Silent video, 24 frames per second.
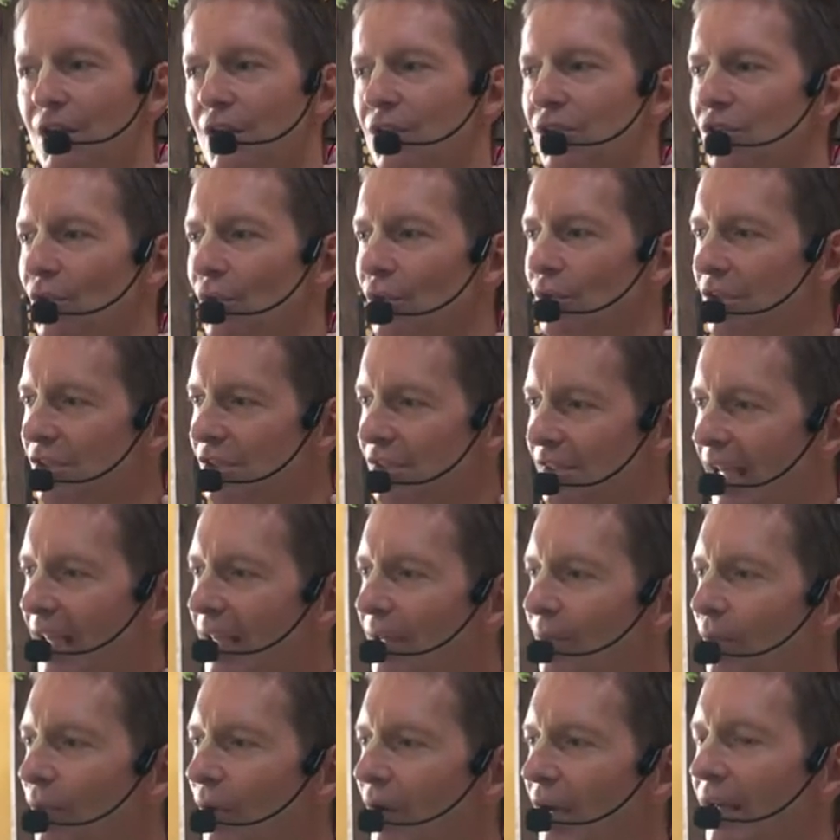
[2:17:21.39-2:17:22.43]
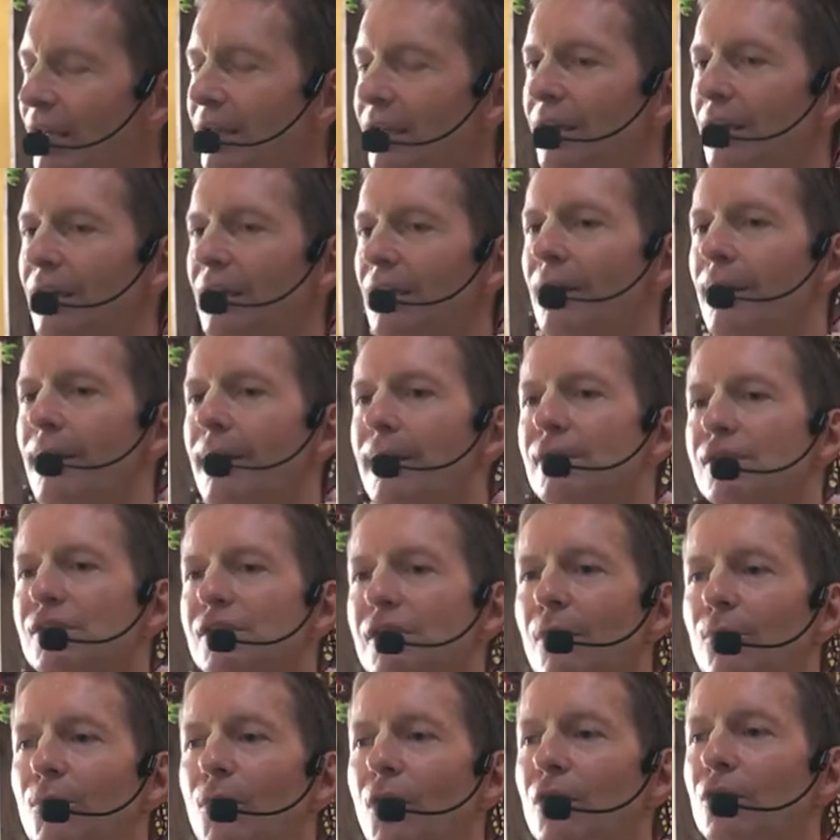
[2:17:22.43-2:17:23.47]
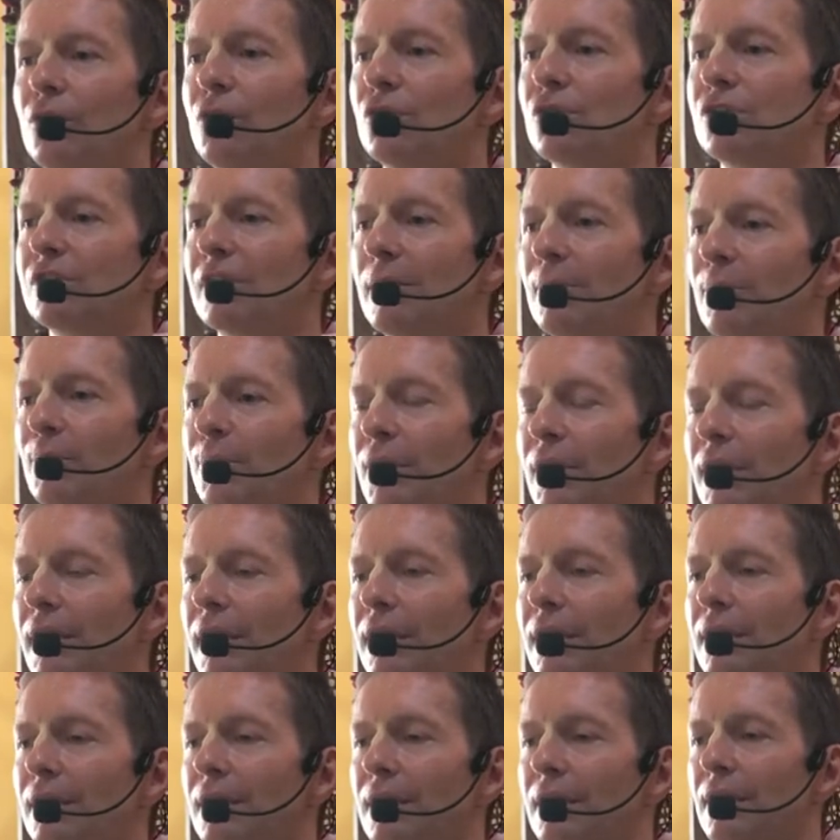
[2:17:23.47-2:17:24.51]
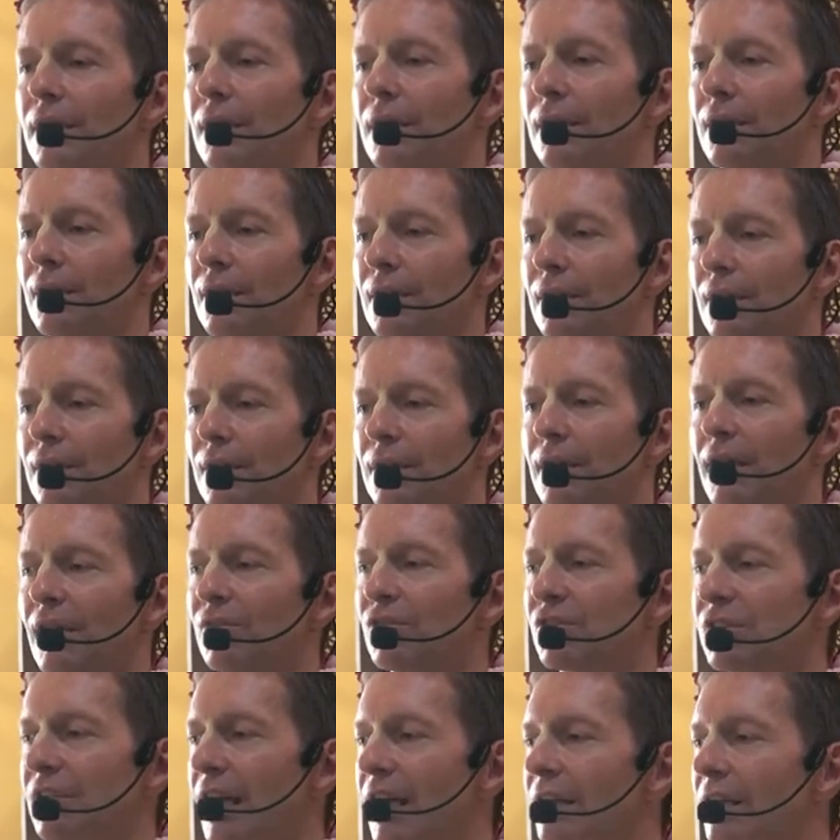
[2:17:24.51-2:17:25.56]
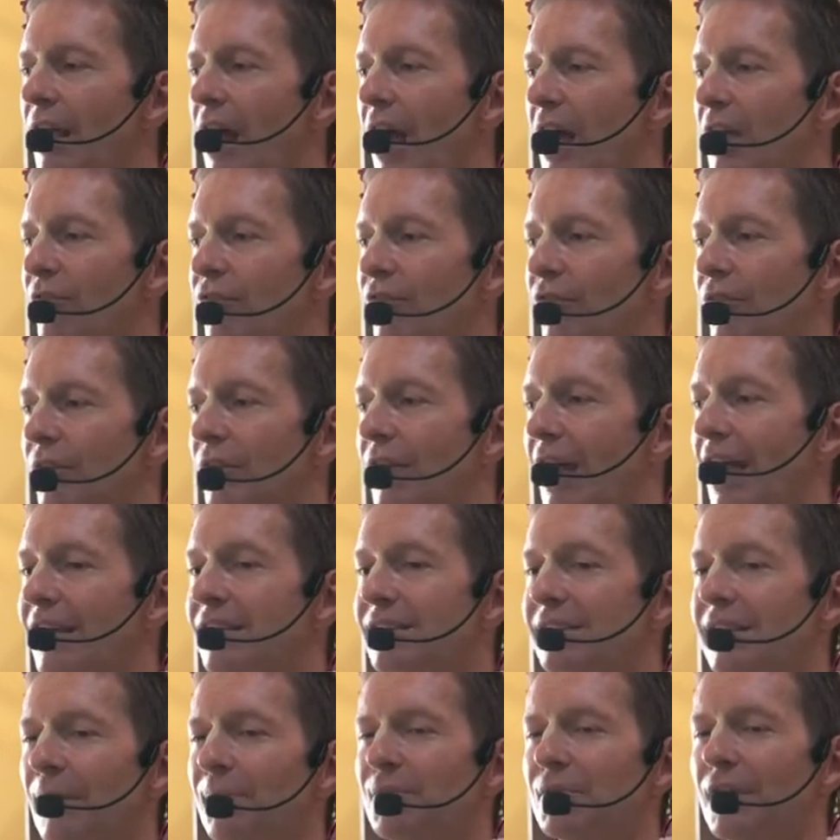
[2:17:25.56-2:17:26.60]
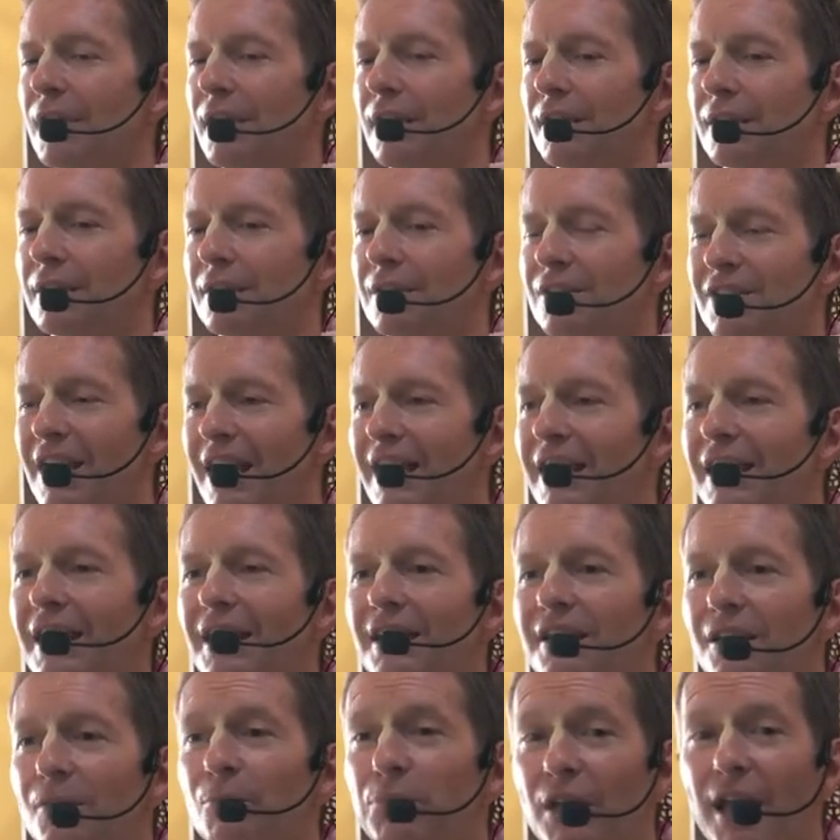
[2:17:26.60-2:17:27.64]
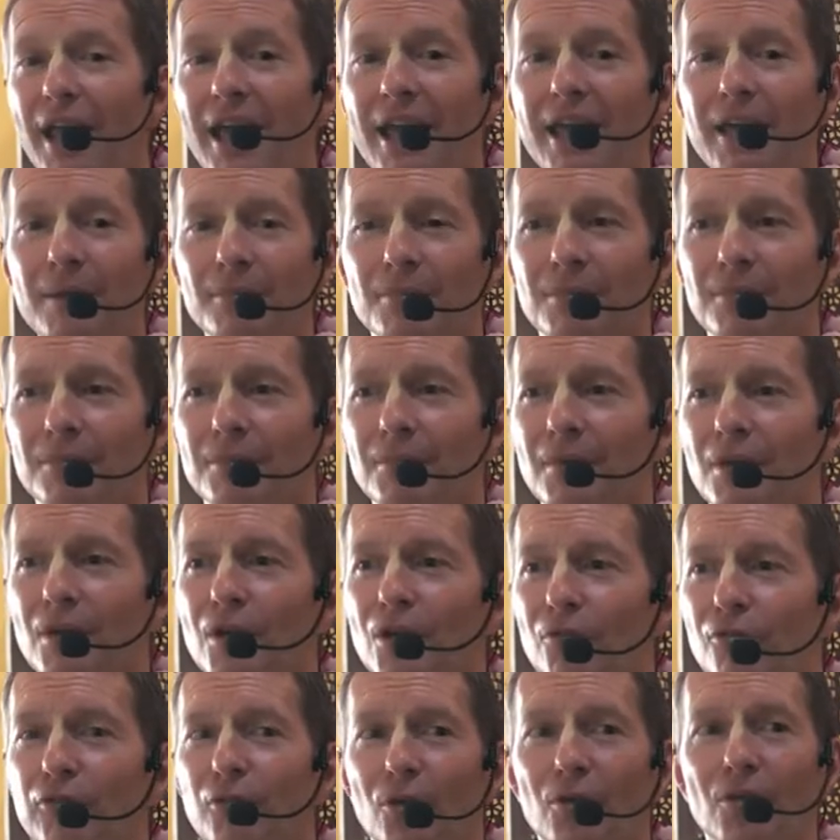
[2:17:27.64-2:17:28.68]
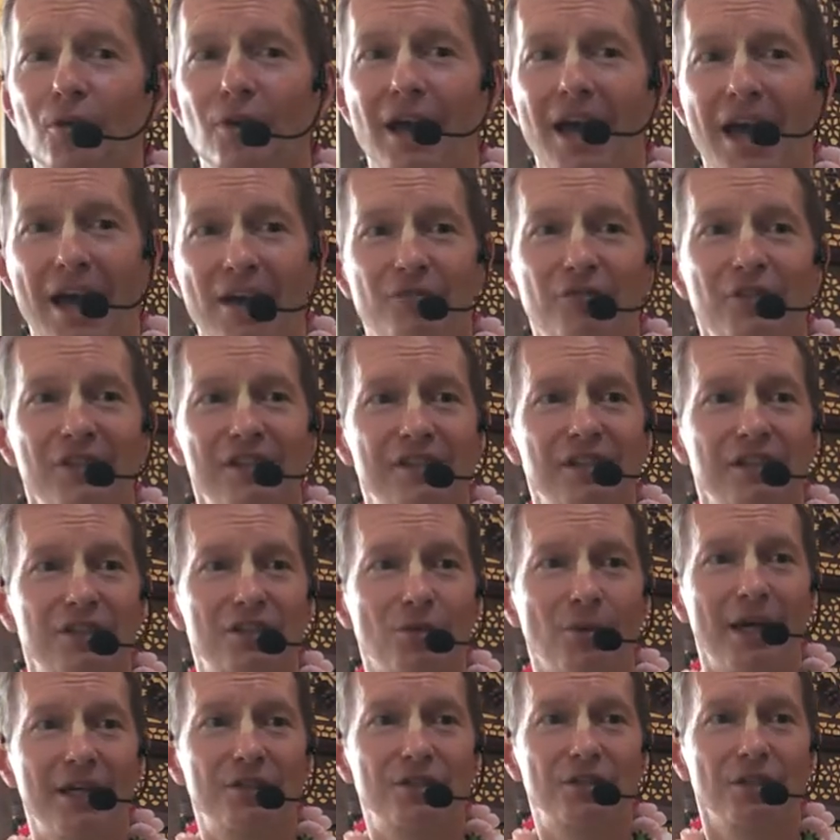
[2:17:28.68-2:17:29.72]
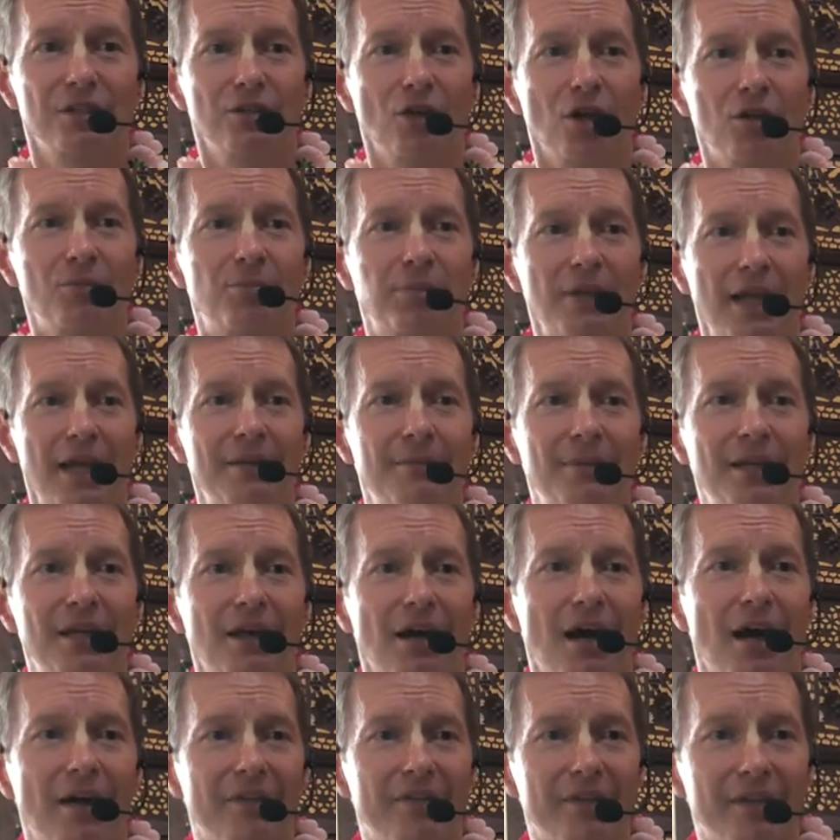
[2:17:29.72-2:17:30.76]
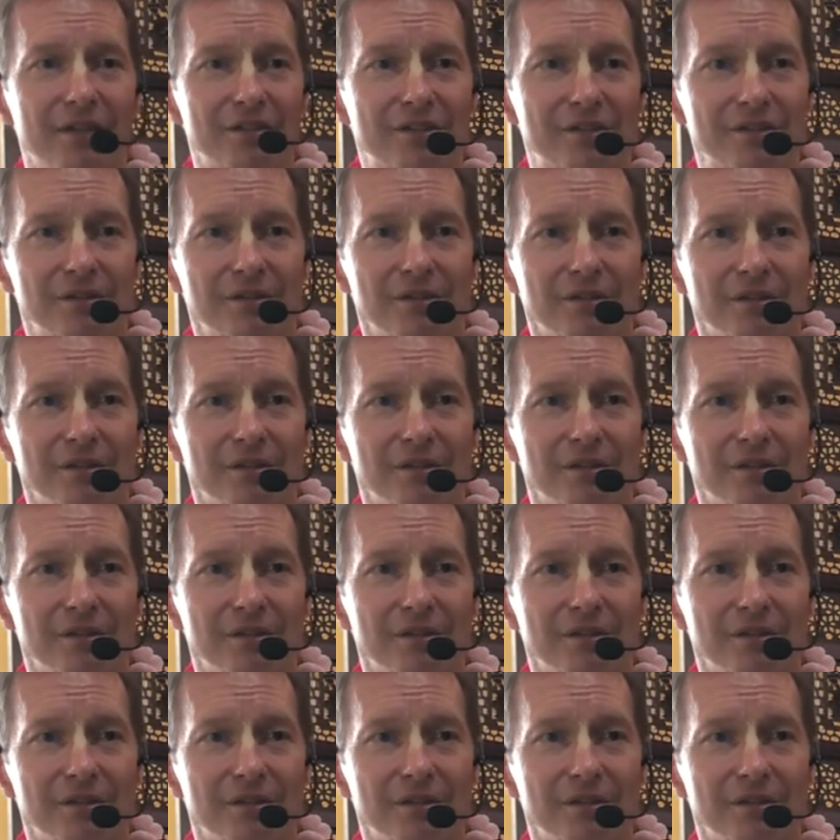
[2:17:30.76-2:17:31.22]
So, the same way, someone who simply lives their life accepting, taking the blame for every situation, not blaming others,